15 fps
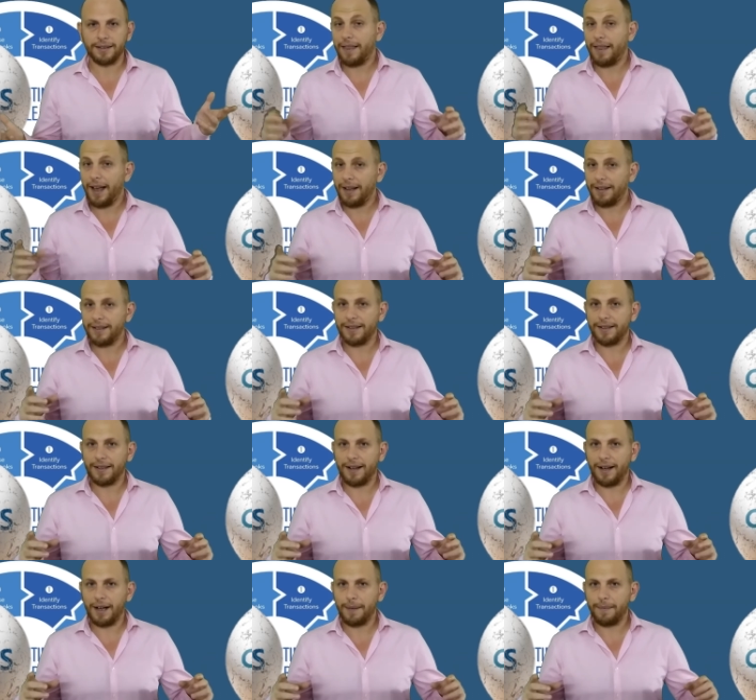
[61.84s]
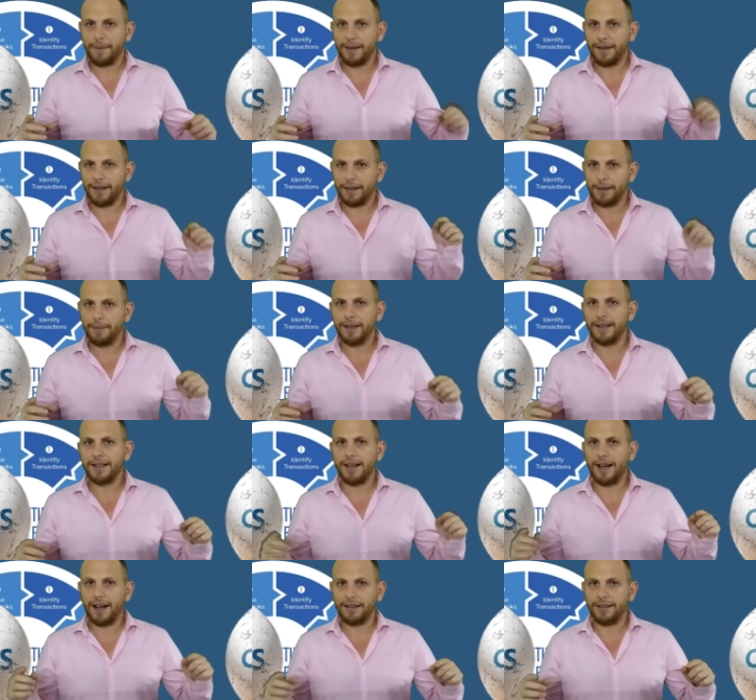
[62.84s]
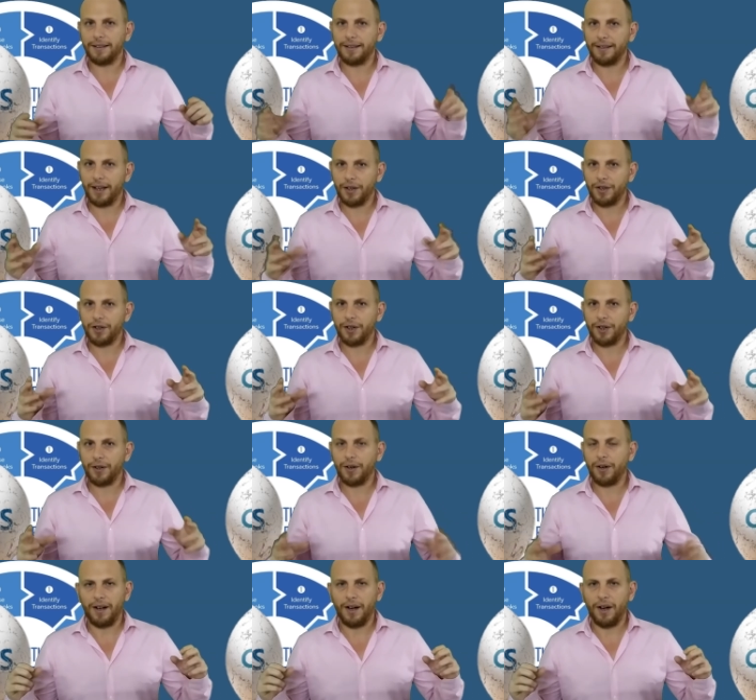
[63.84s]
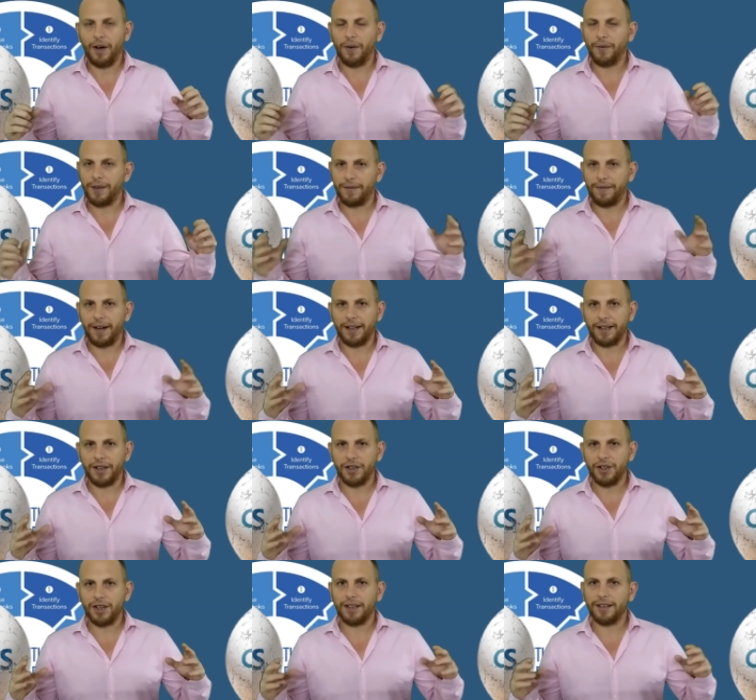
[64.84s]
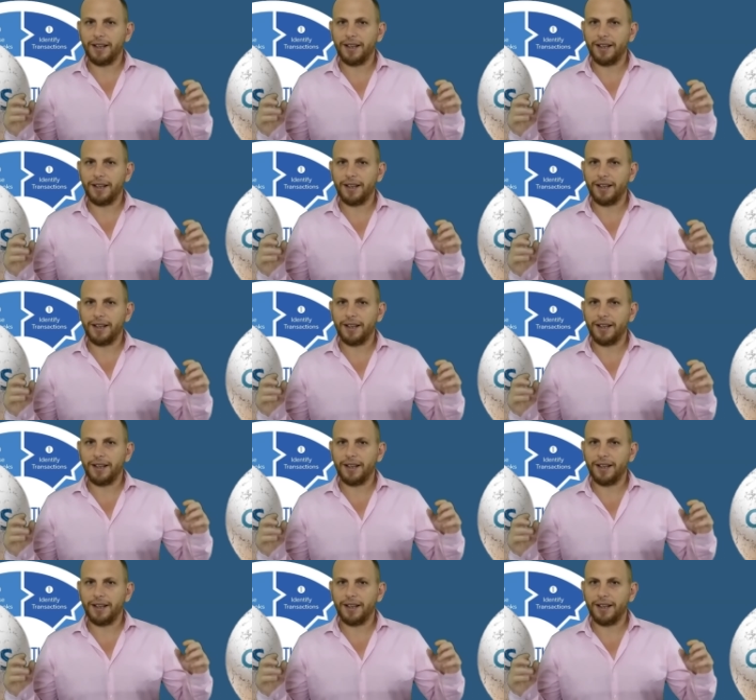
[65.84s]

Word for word: They describe the double-sided nature of the financial